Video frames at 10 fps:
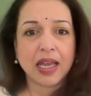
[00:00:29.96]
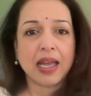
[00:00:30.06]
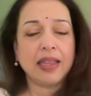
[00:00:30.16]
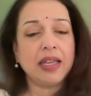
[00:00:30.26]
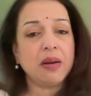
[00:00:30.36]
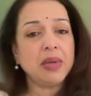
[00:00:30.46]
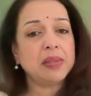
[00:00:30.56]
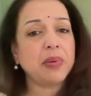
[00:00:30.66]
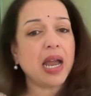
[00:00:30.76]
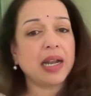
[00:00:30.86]
And there
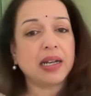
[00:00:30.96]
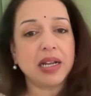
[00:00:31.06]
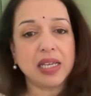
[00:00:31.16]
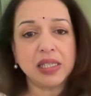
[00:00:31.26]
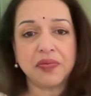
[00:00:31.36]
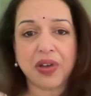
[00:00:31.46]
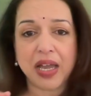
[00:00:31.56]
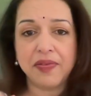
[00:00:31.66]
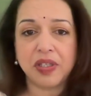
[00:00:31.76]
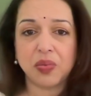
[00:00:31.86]
must be at least
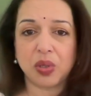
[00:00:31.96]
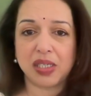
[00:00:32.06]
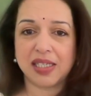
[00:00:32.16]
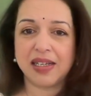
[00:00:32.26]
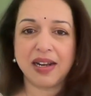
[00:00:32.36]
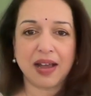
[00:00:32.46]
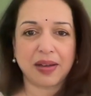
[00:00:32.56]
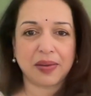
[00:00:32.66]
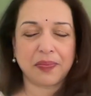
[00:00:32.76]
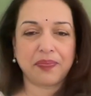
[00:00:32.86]
5 swars in a
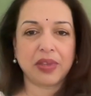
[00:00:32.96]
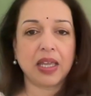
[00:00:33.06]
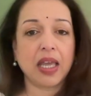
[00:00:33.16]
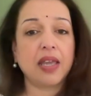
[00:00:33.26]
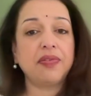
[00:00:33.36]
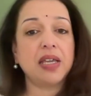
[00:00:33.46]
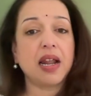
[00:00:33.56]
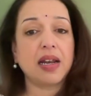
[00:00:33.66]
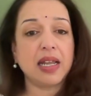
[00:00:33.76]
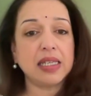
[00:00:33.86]
rag. If there
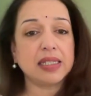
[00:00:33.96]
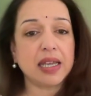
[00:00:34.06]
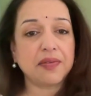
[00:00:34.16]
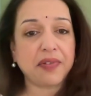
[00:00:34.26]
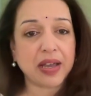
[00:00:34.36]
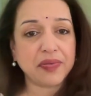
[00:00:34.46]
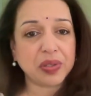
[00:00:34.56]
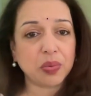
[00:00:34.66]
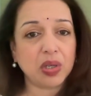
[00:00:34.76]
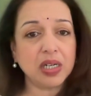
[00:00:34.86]
are less than 5
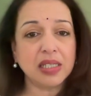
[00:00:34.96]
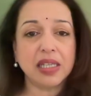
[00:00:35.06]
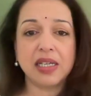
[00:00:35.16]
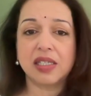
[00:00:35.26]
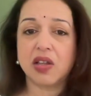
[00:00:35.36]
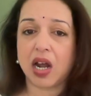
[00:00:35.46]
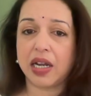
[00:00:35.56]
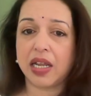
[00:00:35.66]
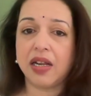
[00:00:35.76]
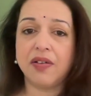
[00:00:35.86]
swars, there is not
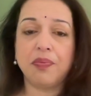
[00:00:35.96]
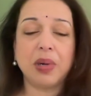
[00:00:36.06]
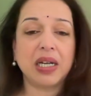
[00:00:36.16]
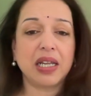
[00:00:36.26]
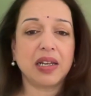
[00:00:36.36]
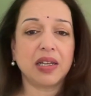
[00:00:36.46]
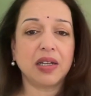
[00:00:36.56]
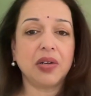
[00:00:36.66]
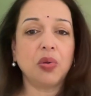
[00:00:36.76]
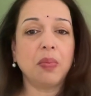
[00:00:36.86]
enough
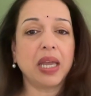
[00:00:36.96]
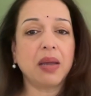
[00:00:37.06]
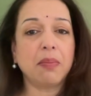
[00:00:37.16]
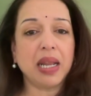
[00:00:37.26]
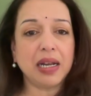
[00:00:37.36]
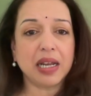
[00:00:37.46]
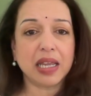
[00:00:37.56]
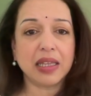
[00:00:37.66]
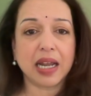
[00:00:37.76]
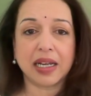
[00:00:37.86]
material to make
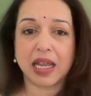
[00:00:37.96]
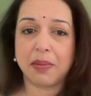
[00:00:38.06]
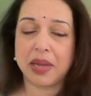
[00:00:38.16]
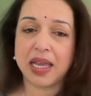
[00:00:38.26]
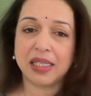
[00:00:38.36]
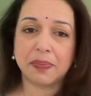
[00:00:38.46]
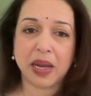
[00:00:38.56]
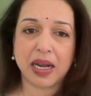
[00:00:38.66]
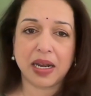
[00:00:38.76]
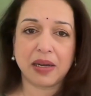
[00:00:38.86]
melody that can be
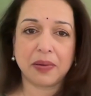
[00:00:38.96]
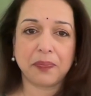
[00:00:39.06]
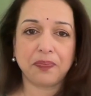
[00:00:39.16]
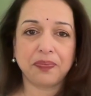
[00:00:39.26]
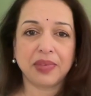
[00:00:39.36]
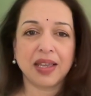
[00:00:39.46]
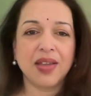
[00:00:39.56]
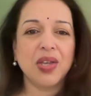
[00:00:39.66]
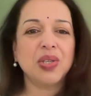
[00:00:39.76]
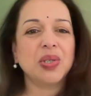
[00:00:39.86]
expanded.
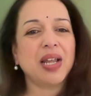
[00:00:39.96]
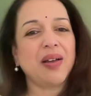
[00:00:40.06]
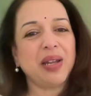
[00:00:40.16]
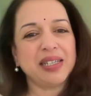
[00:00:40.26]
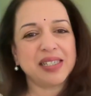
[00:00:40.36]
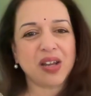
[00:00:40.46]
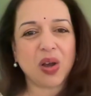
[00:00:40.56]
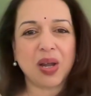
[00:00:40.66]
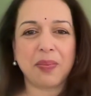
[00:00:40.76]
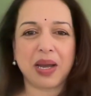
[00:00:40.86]
So now let's
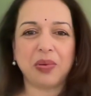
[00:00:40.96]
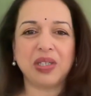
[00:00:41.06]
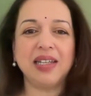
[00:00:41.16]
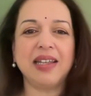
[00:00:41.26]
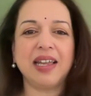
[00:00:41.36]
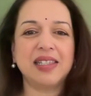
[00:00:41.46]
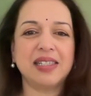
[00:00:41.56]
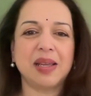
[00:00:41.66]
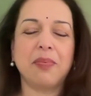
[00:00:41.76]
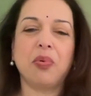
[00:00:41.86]
talk about the next
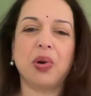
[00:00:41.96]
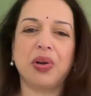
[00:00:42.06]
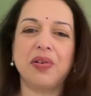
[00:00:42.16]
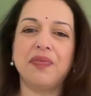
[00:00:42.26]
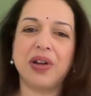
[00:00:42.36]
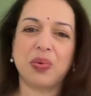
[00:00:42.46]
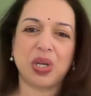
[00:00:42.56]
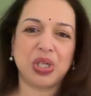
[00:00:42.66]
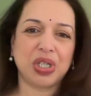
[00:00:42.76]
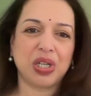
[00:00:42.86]
important
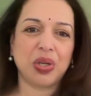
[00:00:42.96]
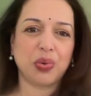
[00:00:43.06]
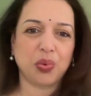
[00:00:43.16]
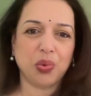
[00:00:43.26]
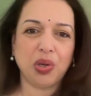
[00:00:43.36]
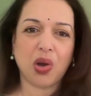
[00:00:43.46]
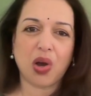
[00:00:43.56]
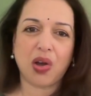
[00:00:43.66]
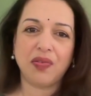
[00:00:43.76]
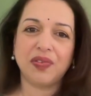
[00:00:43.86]
foundational rule
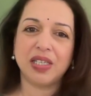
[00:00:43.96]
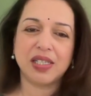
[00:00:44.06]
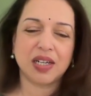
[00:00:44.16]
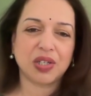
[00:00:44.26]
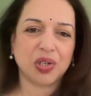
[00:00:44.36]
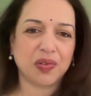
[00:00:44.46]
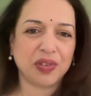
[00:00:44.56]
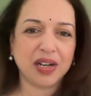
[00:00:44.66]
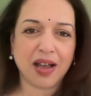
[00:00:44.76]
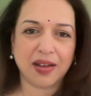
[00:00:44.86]
of the structure of
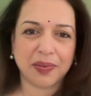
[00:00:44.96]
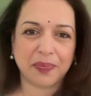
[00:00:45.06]
the rag.